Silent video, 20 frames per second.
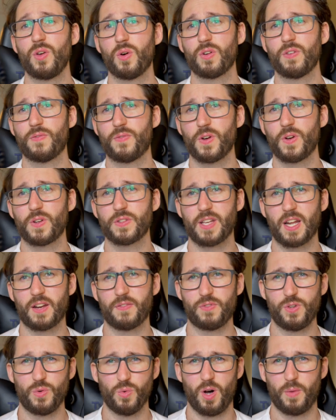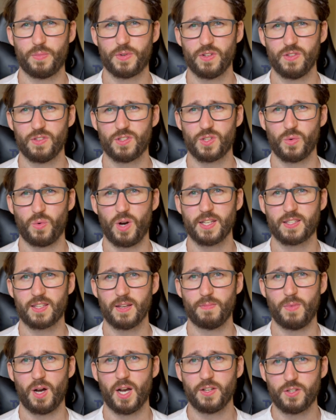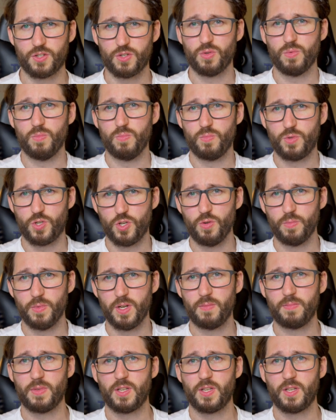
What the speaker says: autofocus had a few options, so I set mine to human,